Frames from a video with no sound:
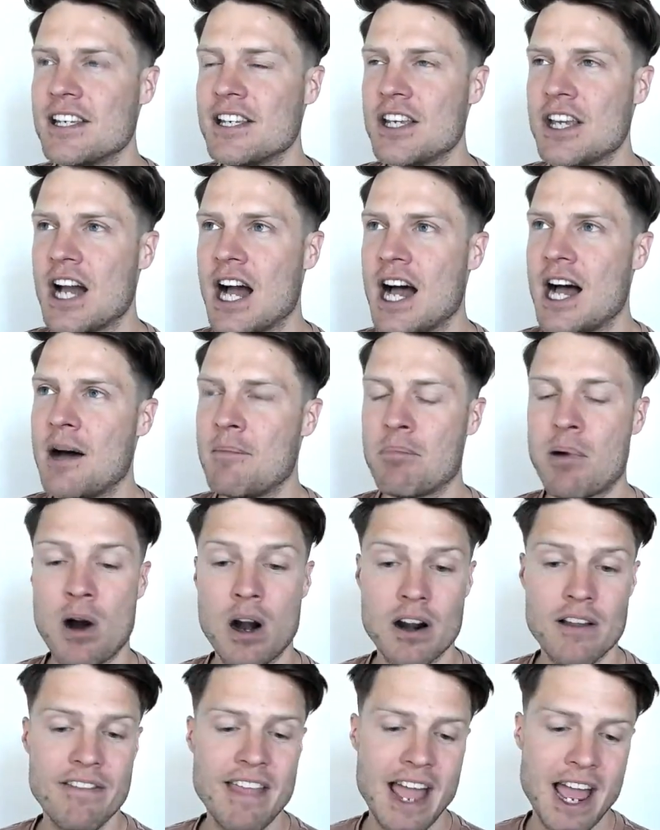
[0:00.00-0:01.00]
part
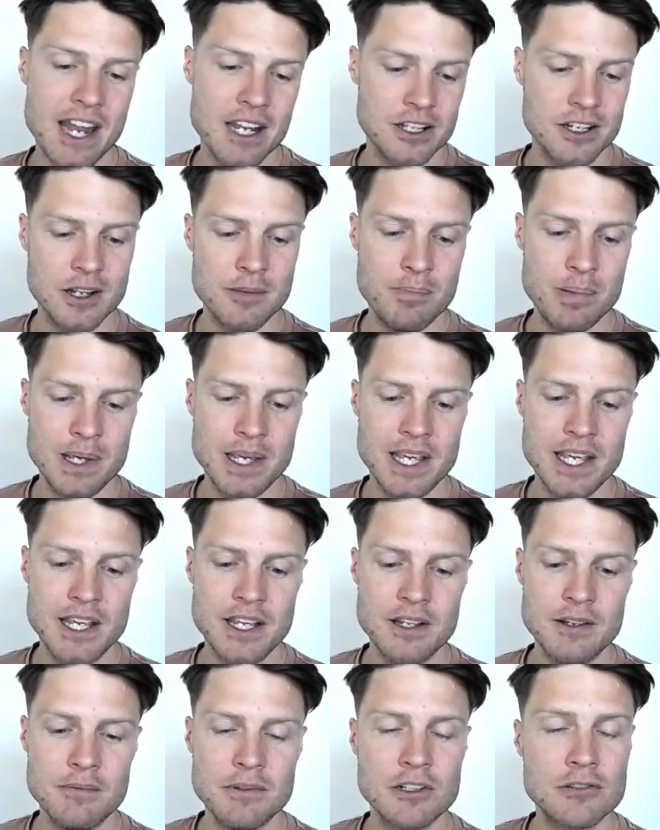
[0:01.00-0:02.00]
of that could be
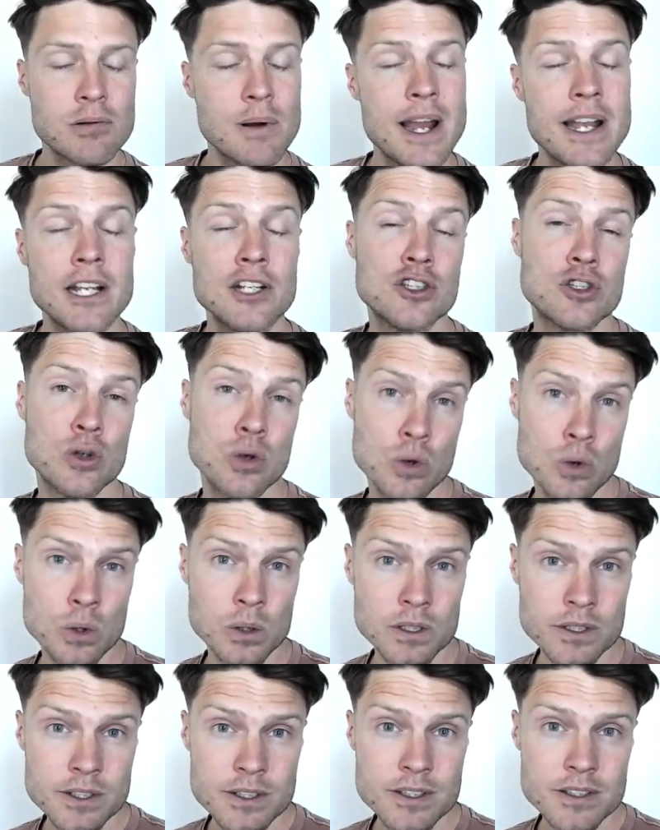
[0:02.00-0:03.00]
creating
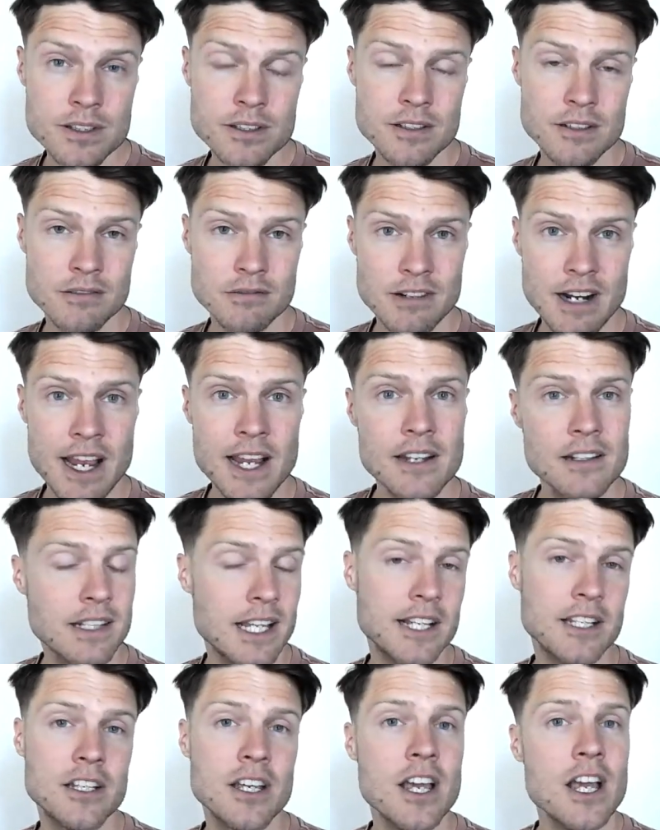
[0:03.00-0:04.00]
tools, right?
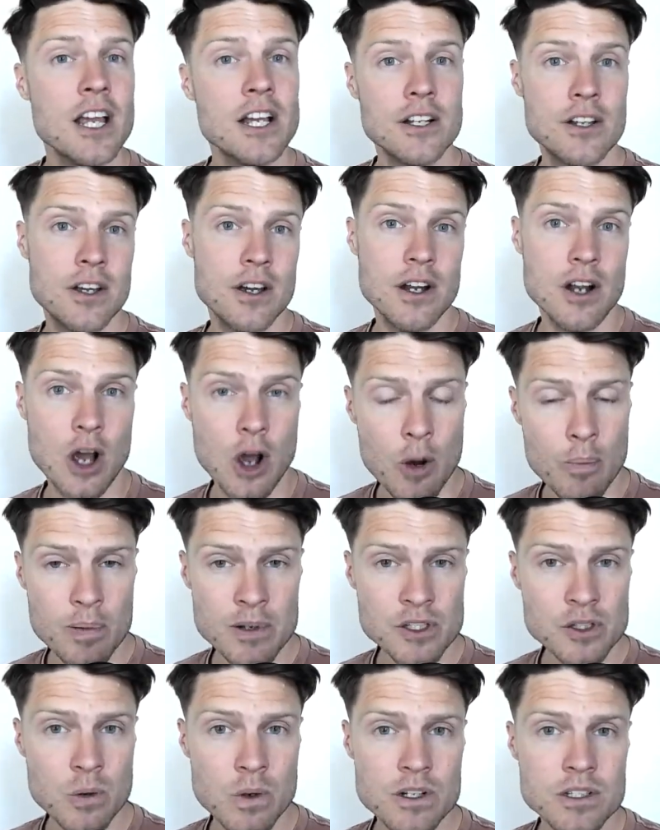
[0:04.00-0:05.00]
Like good open
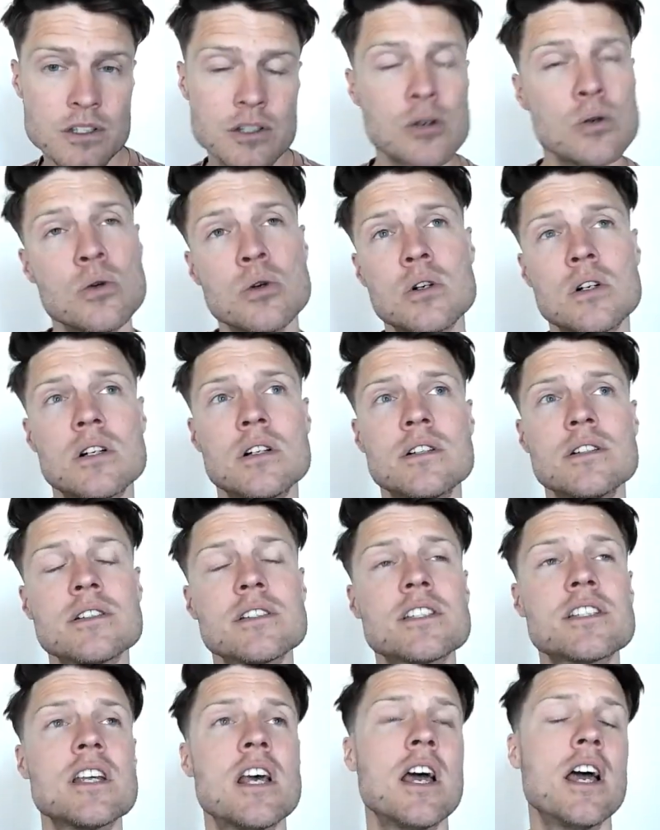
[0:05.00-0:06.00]
source tools,
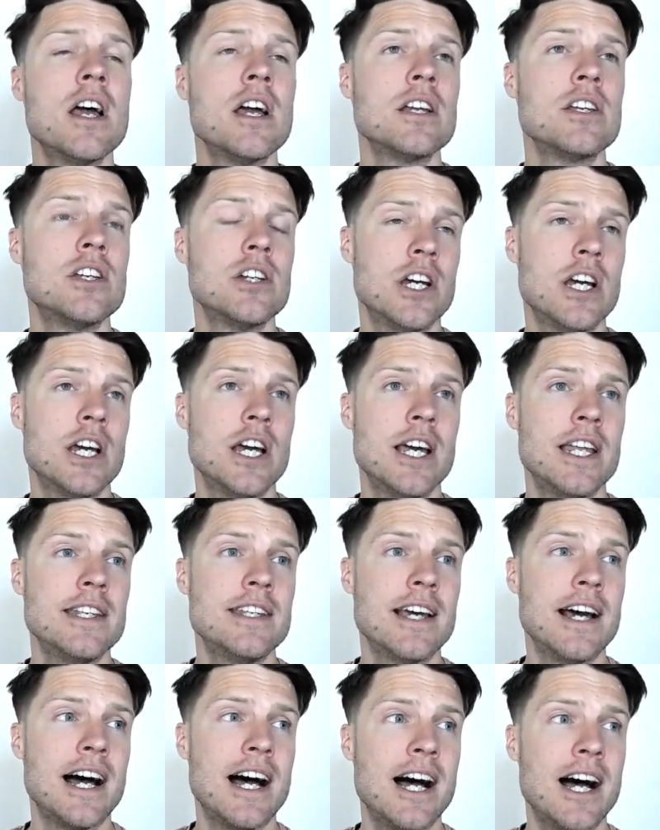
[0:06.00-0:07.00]
good
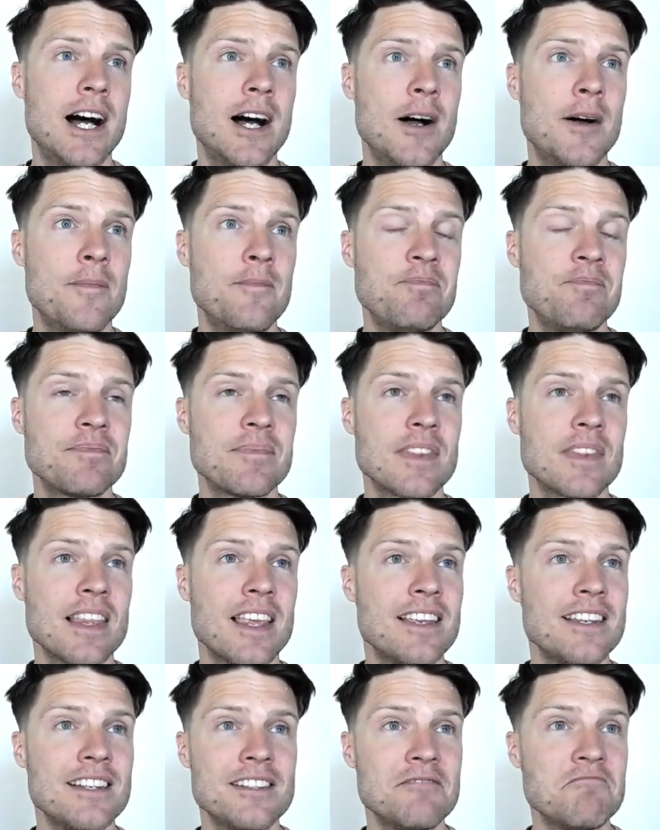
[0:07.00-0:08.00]

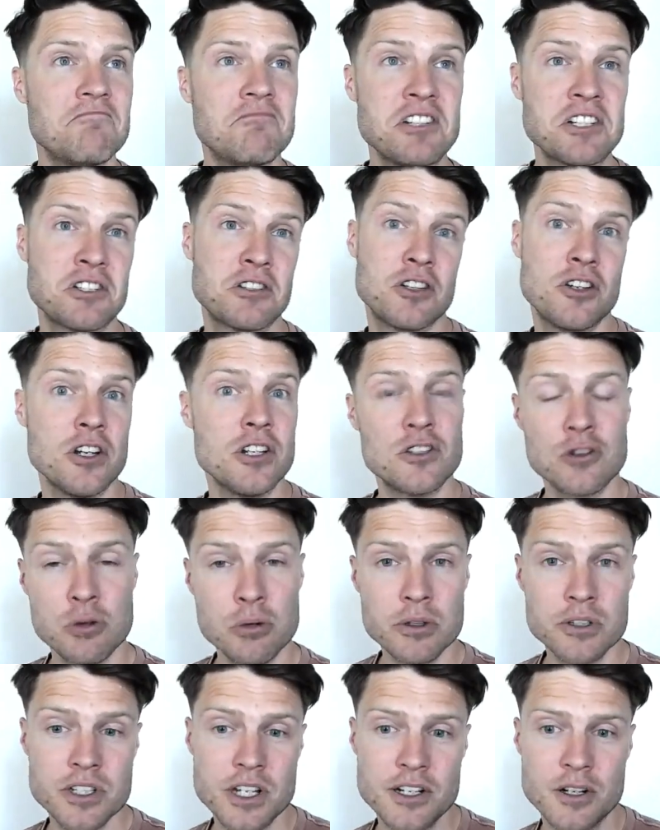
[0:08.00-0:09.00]
just good
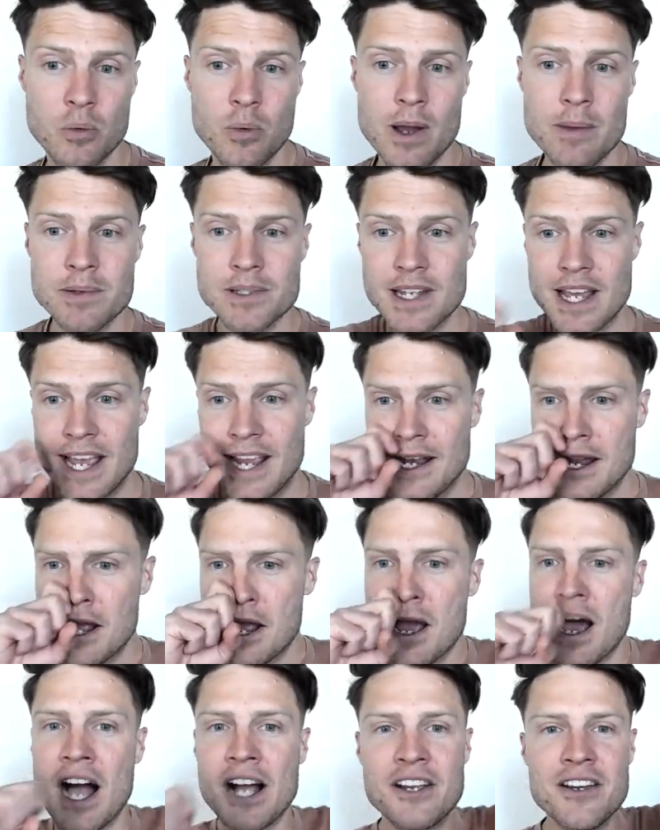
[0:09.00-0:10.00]
tools on your website.
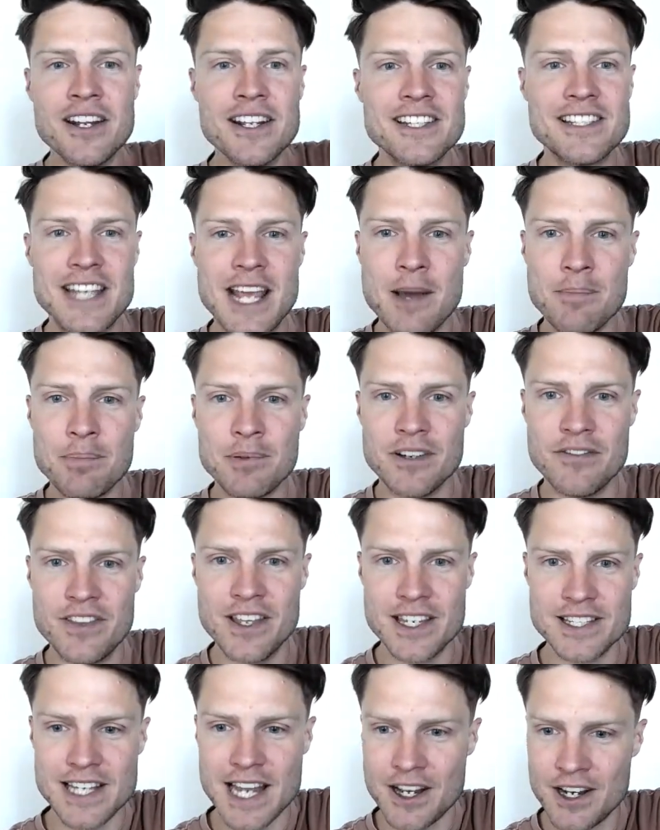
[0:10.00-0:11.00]
A good example of
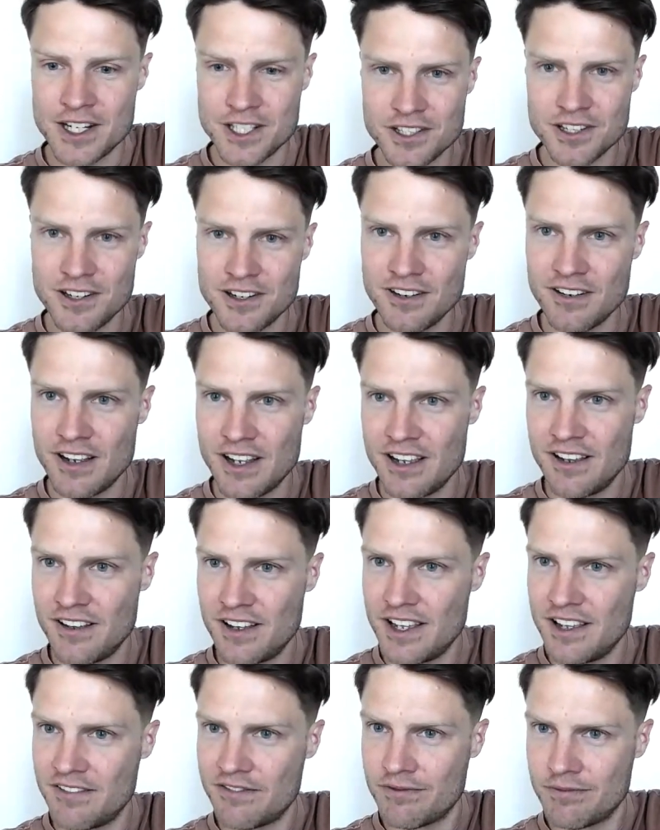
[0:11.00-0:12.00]
this, I'm not sure
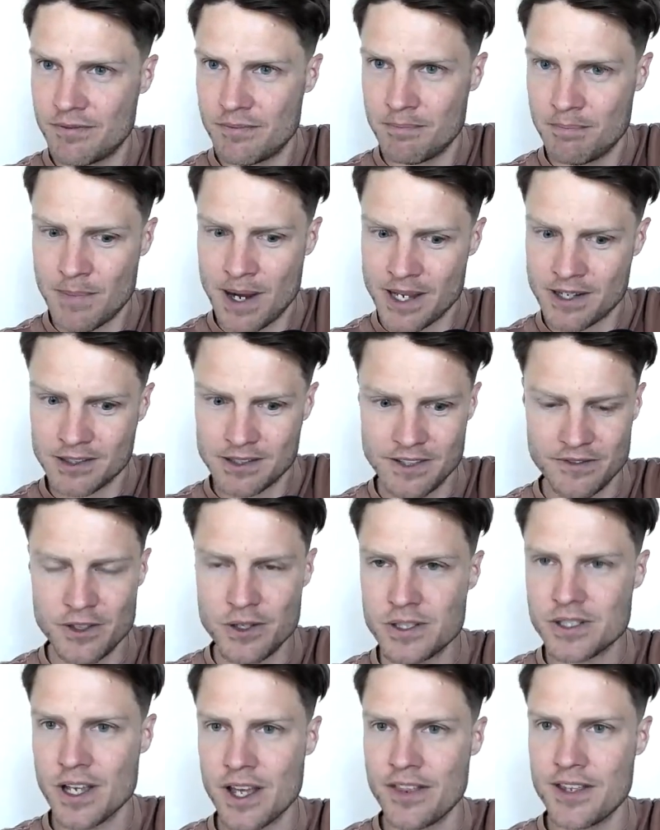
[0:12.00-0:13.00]
if, Michael, if you
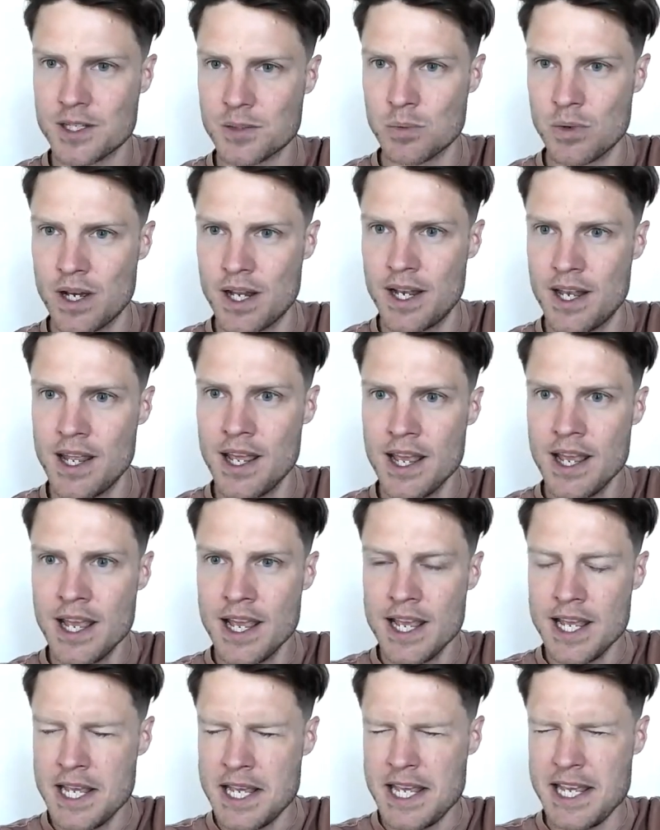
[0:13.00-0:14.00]
saw this one,
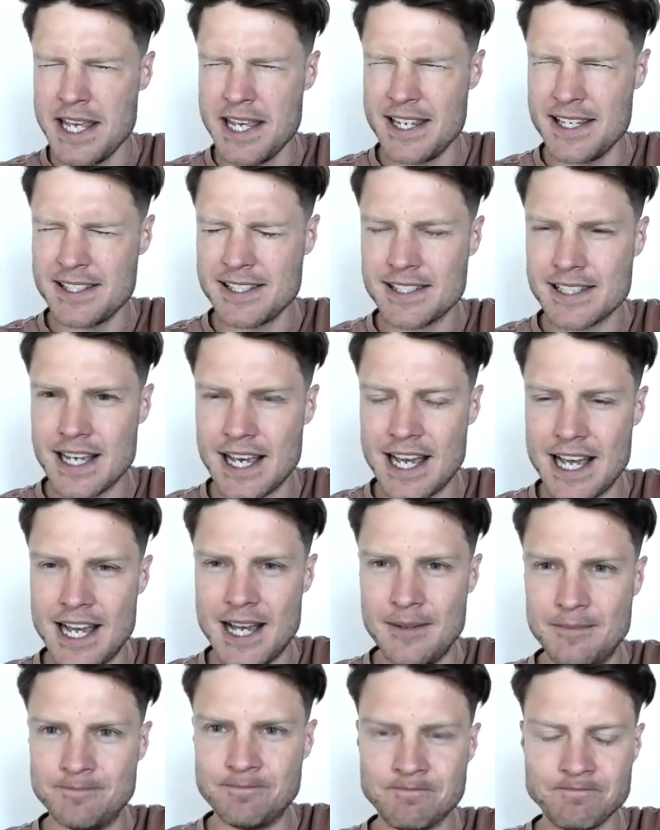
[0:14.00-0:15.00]
is,
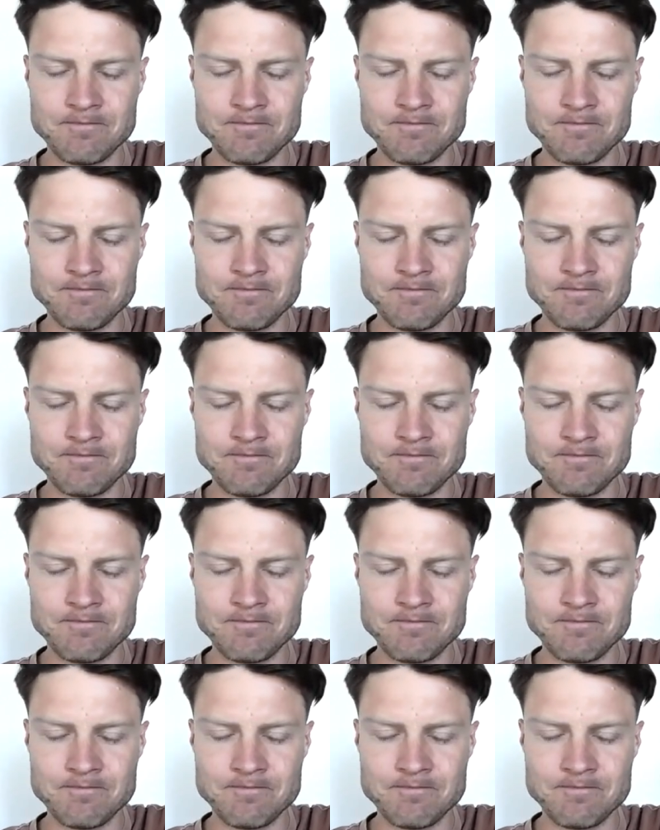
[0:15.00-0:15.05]
this